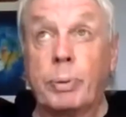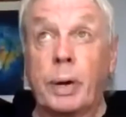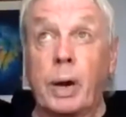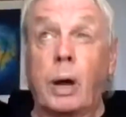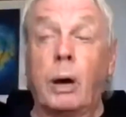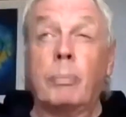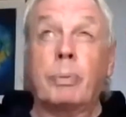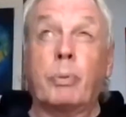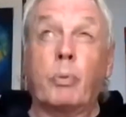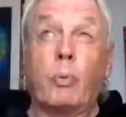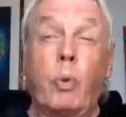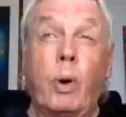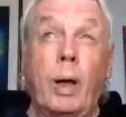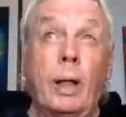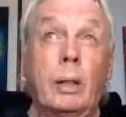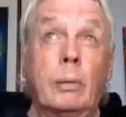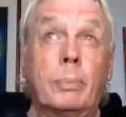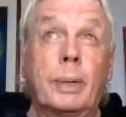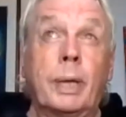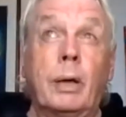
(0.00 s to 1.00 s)
but are
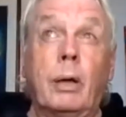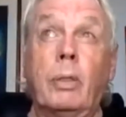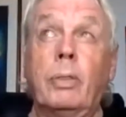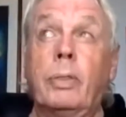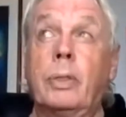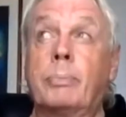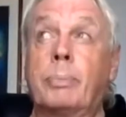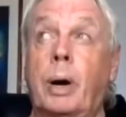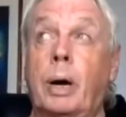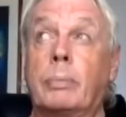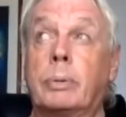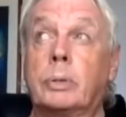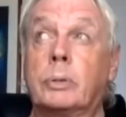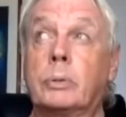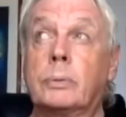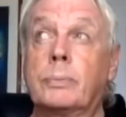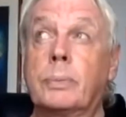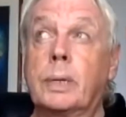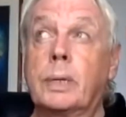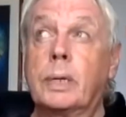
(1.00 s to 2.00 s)
well beyond the bubble,
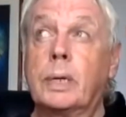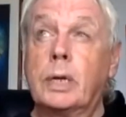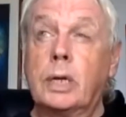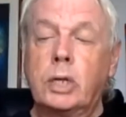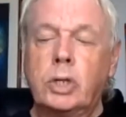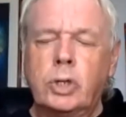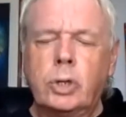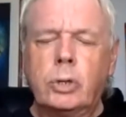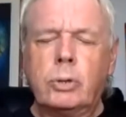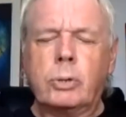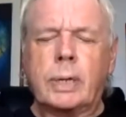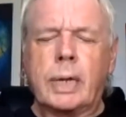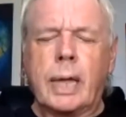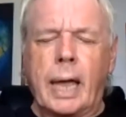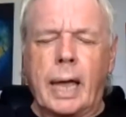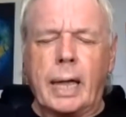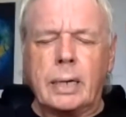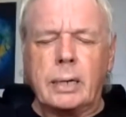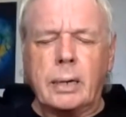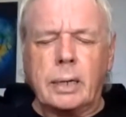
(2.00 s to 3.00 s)
you
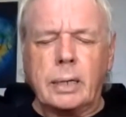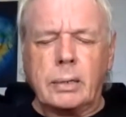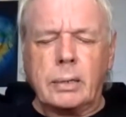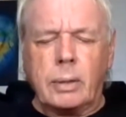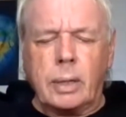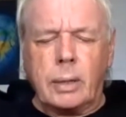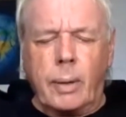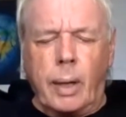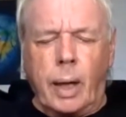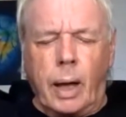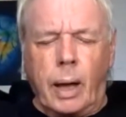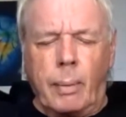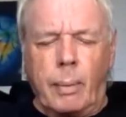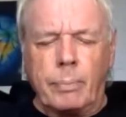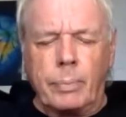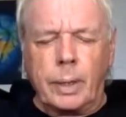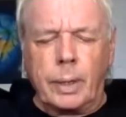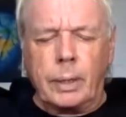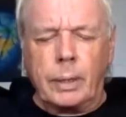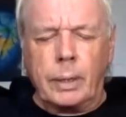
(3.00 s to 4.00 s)
can
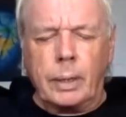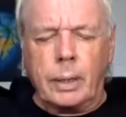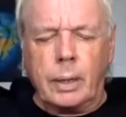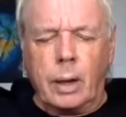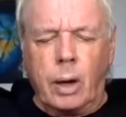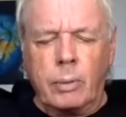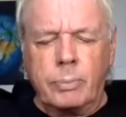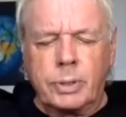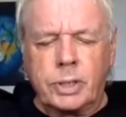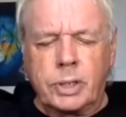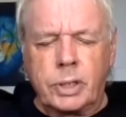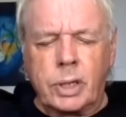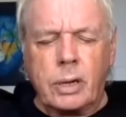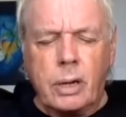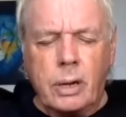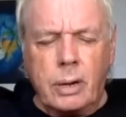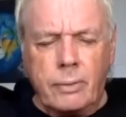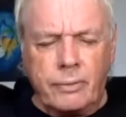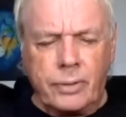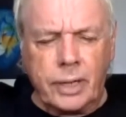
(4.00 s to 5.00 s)
um,
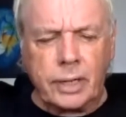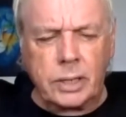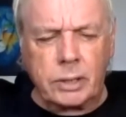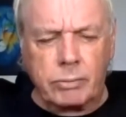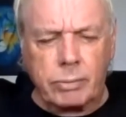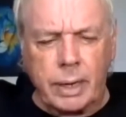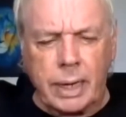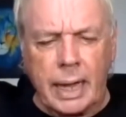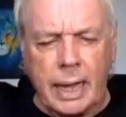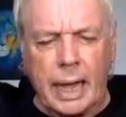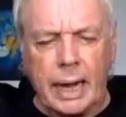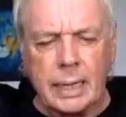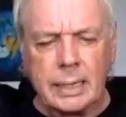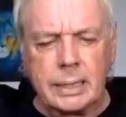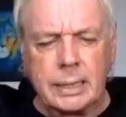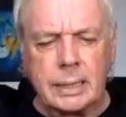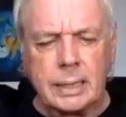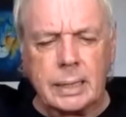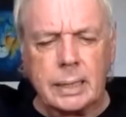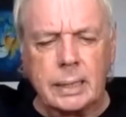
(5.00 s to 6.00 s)
observe this
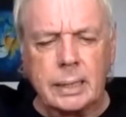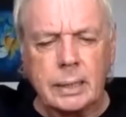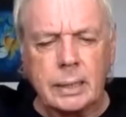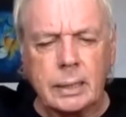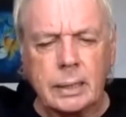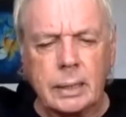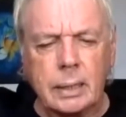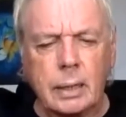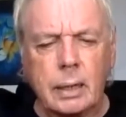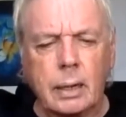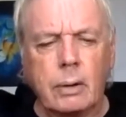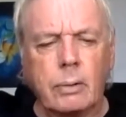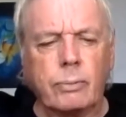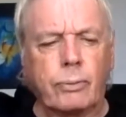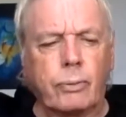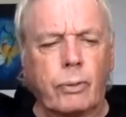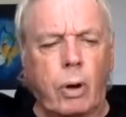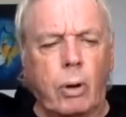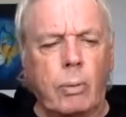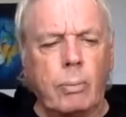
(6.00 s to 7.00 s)
reality
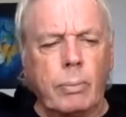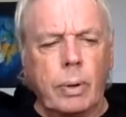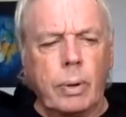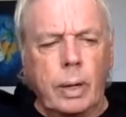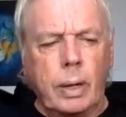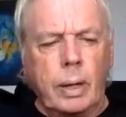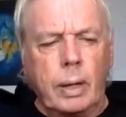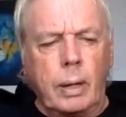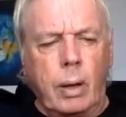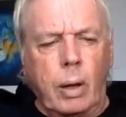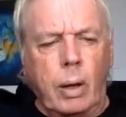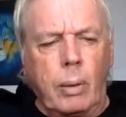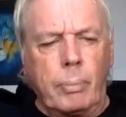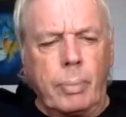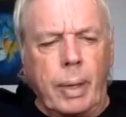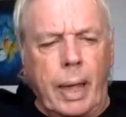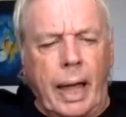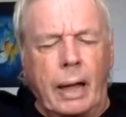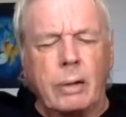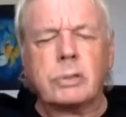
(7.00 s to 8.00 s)
from
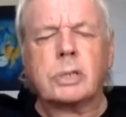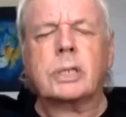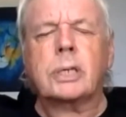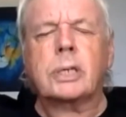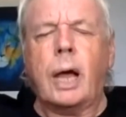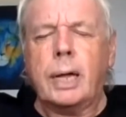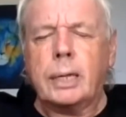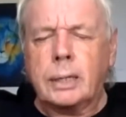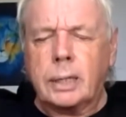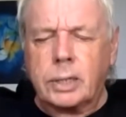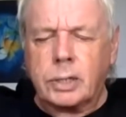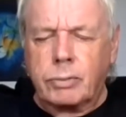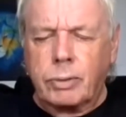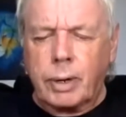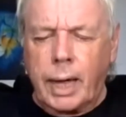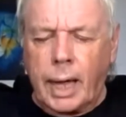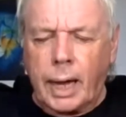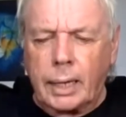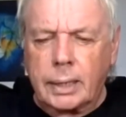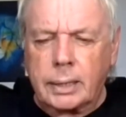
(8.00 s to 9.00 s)
outside this
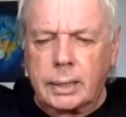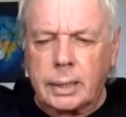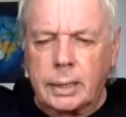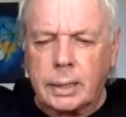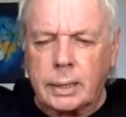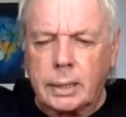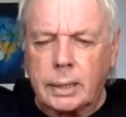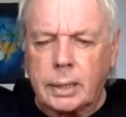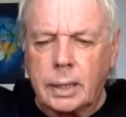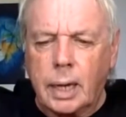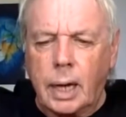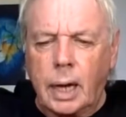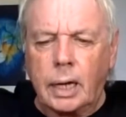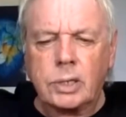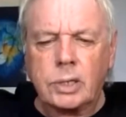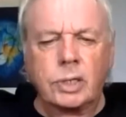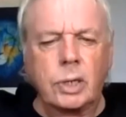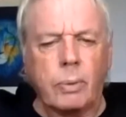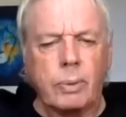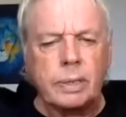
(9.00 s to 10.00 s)
reality.
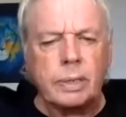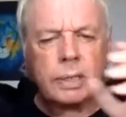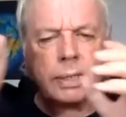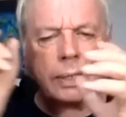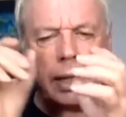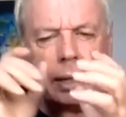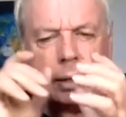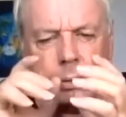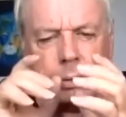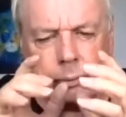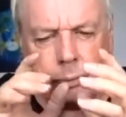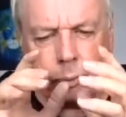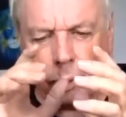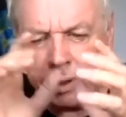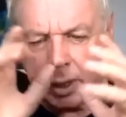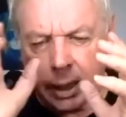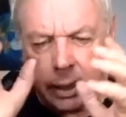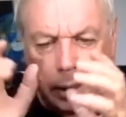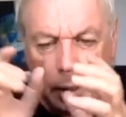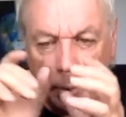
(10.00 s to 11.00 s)
And so instead of
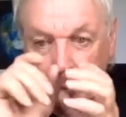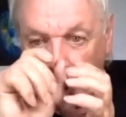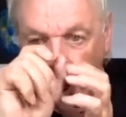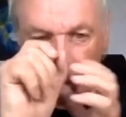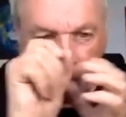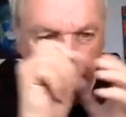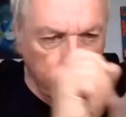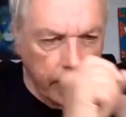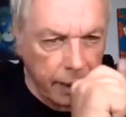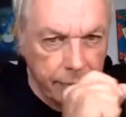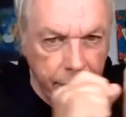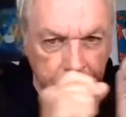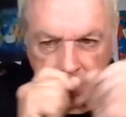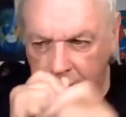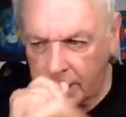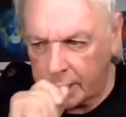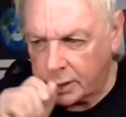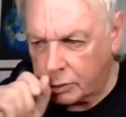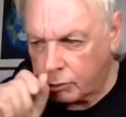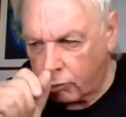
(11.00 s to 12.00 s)
within the bubble,
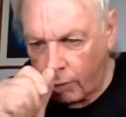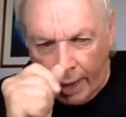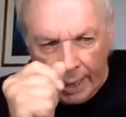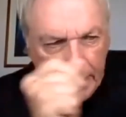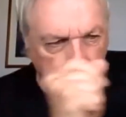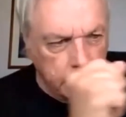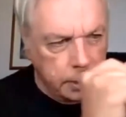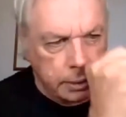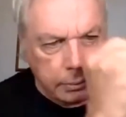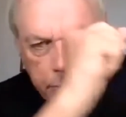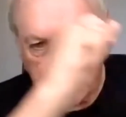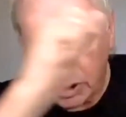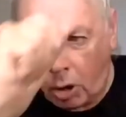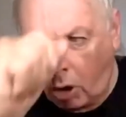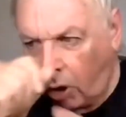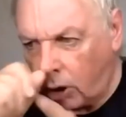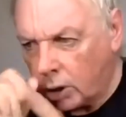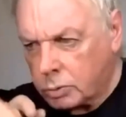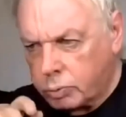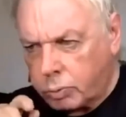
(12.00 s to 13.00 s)
everything's random
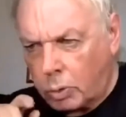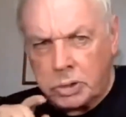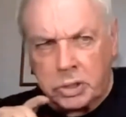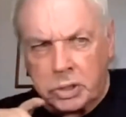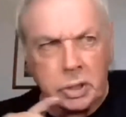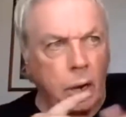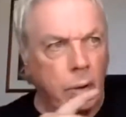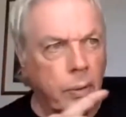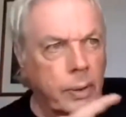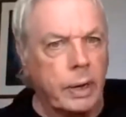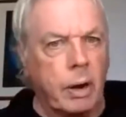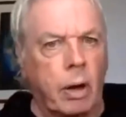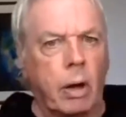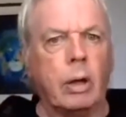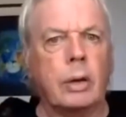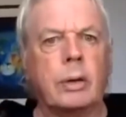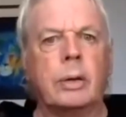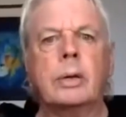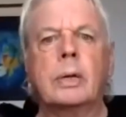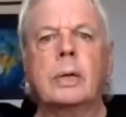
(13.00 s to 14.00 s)
dots, what's going
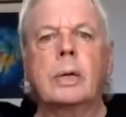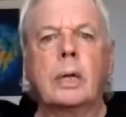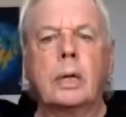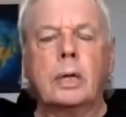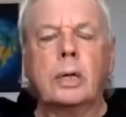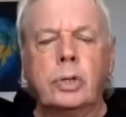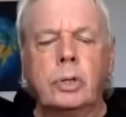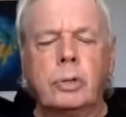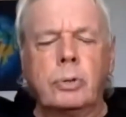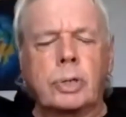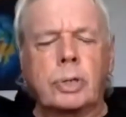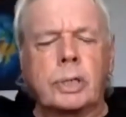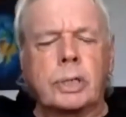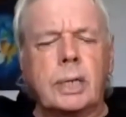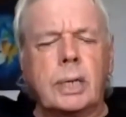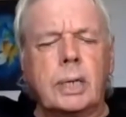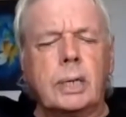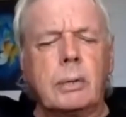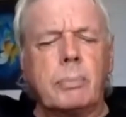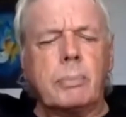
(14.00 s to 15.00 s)
on, you
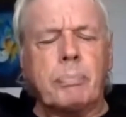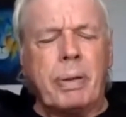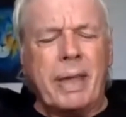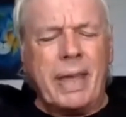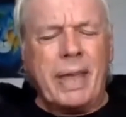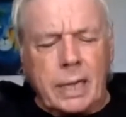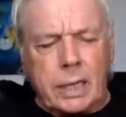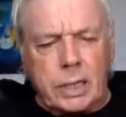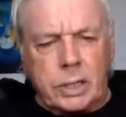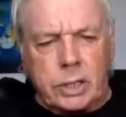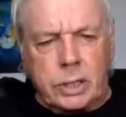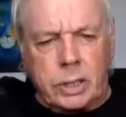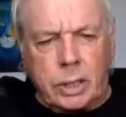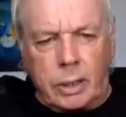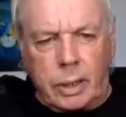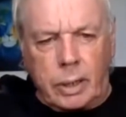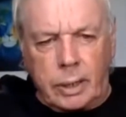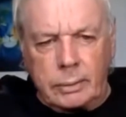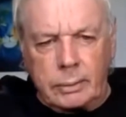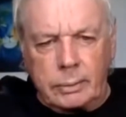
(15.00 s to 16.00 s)
see the
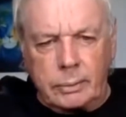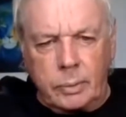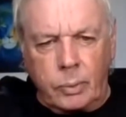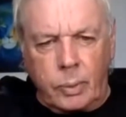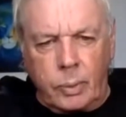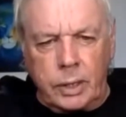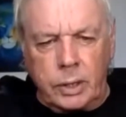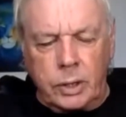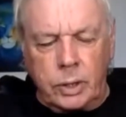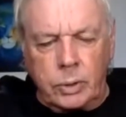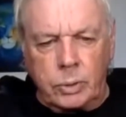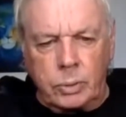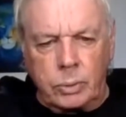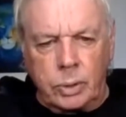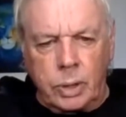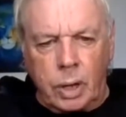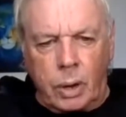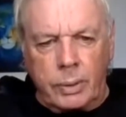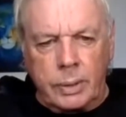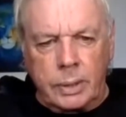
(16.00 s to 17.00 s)
picture when you
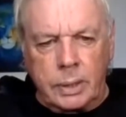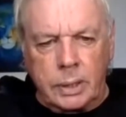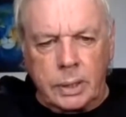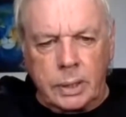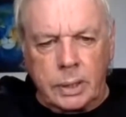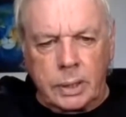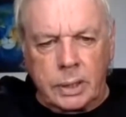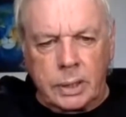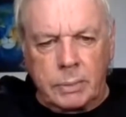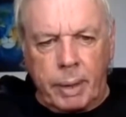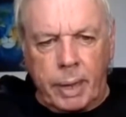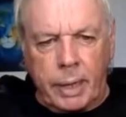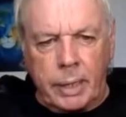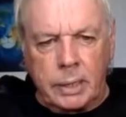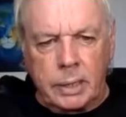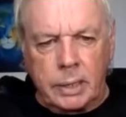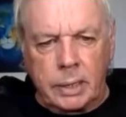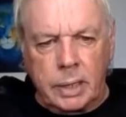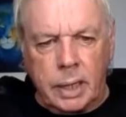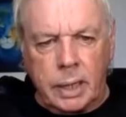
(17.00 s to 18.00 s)
go into this
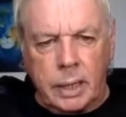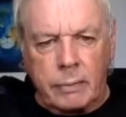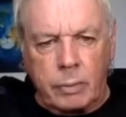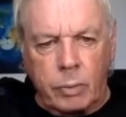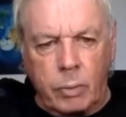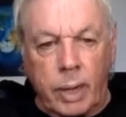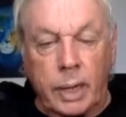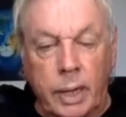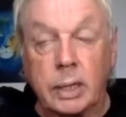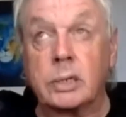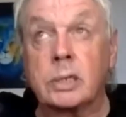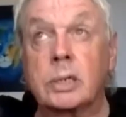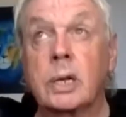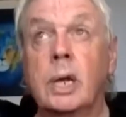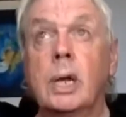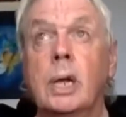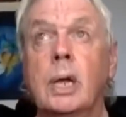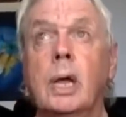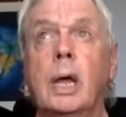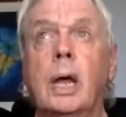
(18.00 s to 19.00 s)
expanded state of awareness.
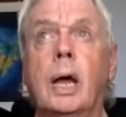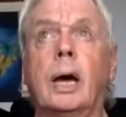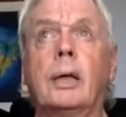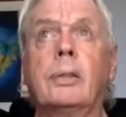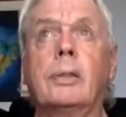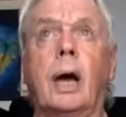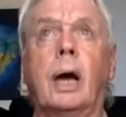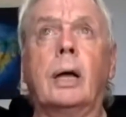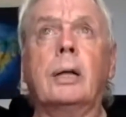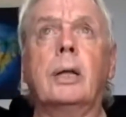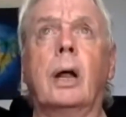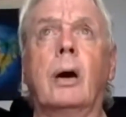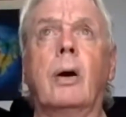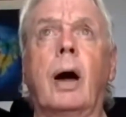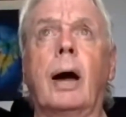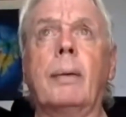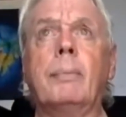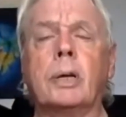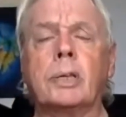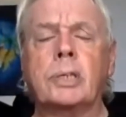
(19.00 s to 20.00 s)
And, you know,
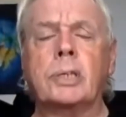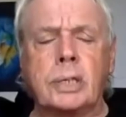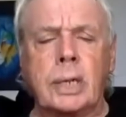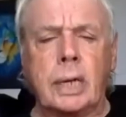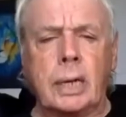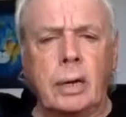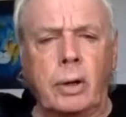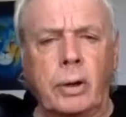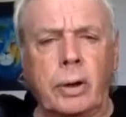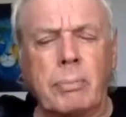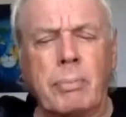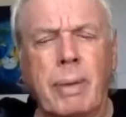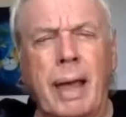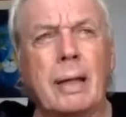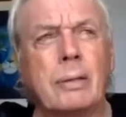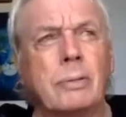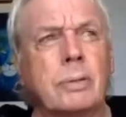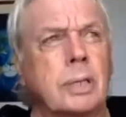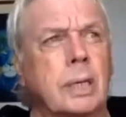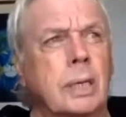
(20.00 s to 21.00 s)
I'm not sitting on a
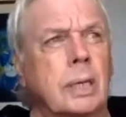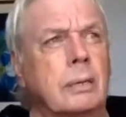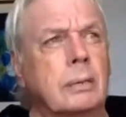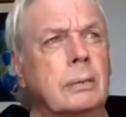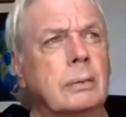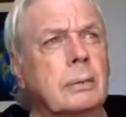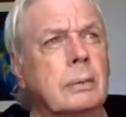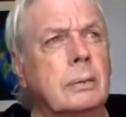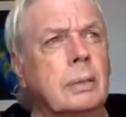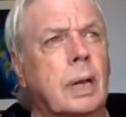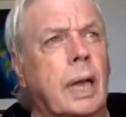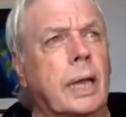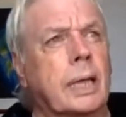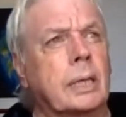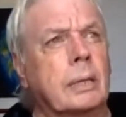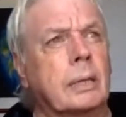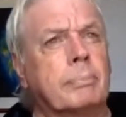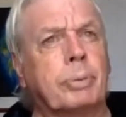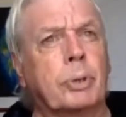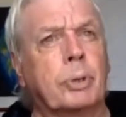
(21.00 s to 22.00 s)
mountain like
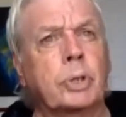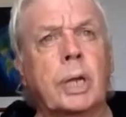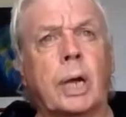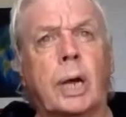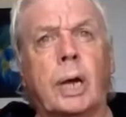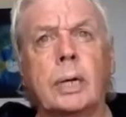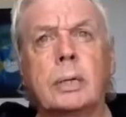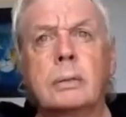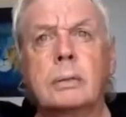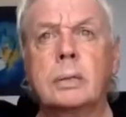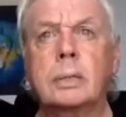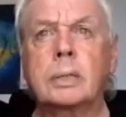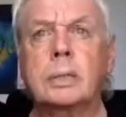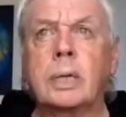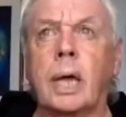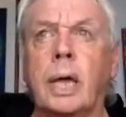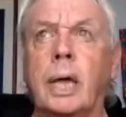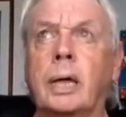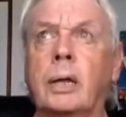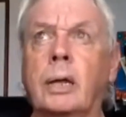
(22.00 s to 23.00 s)
the Buddha
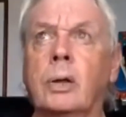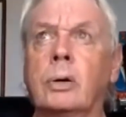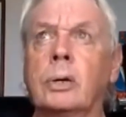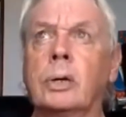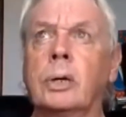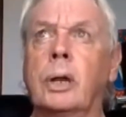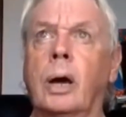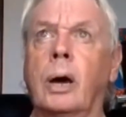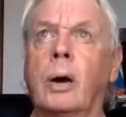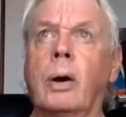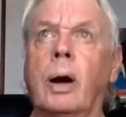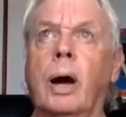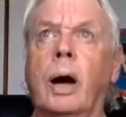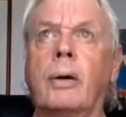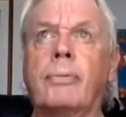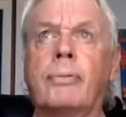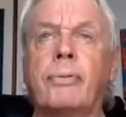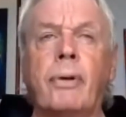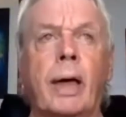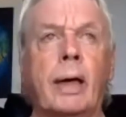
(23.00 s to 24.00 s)
saying, look, you know,
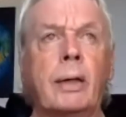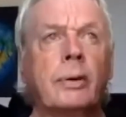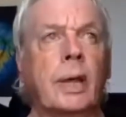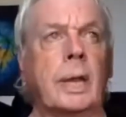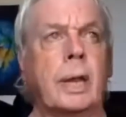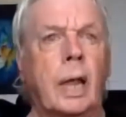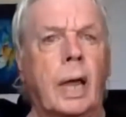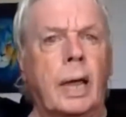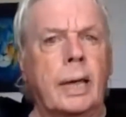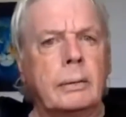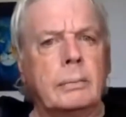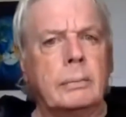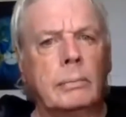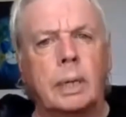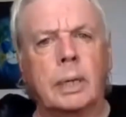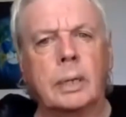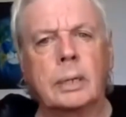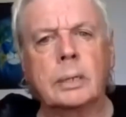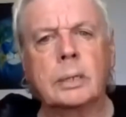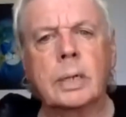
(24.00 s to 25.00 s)
I've found
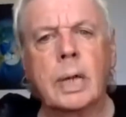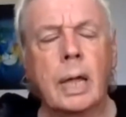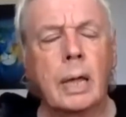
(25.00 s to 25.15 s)
enlightenment.